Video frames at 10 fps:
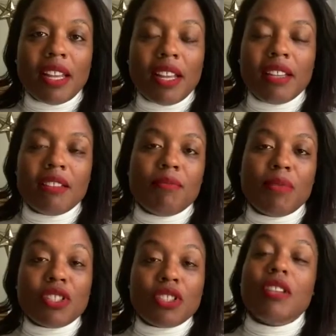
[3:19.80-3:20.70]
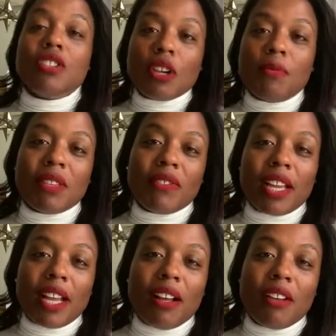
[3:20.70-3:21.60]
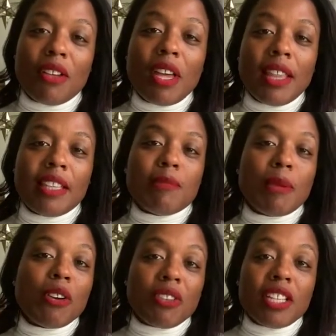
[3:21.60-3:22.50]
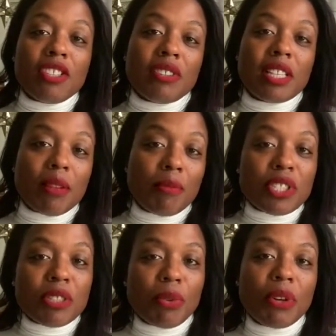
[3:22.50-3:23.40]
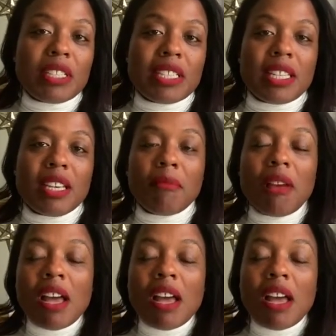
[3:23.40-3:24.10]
in terms of like how they speak on the issues that are most important to them.